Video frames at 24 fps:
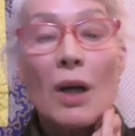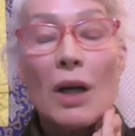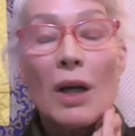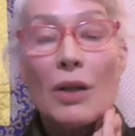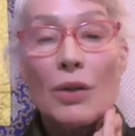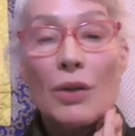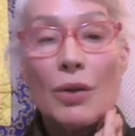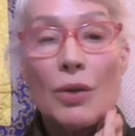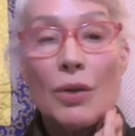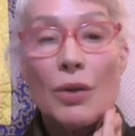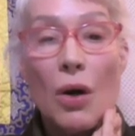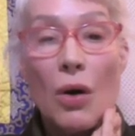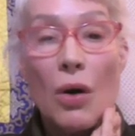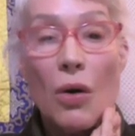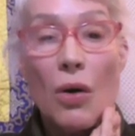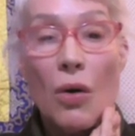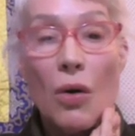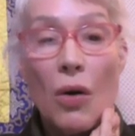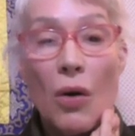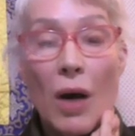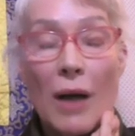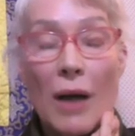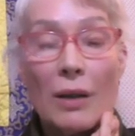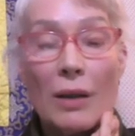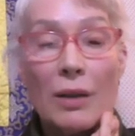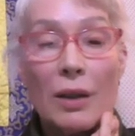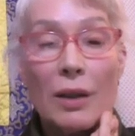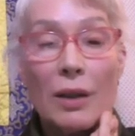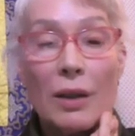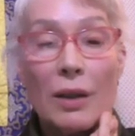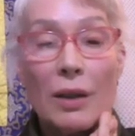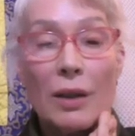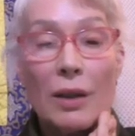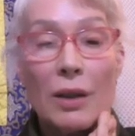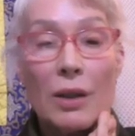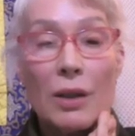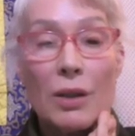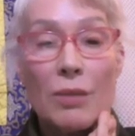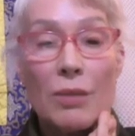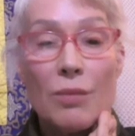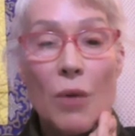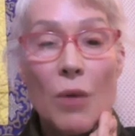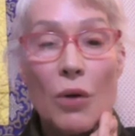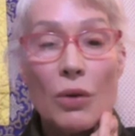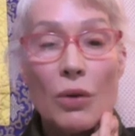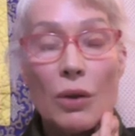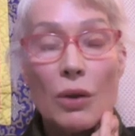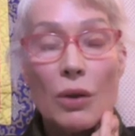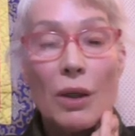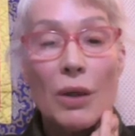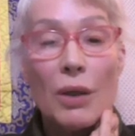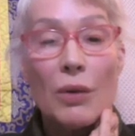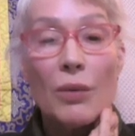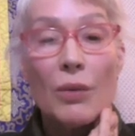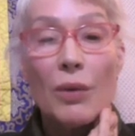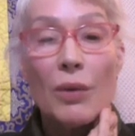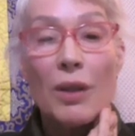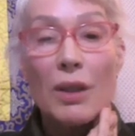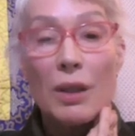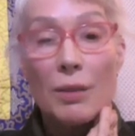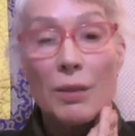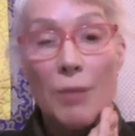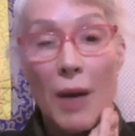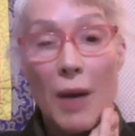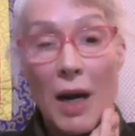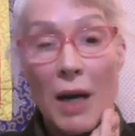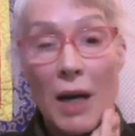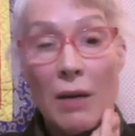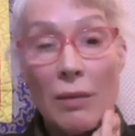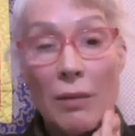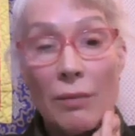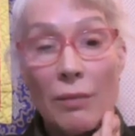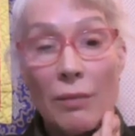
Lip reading: As you know, I teach mostly with Spain,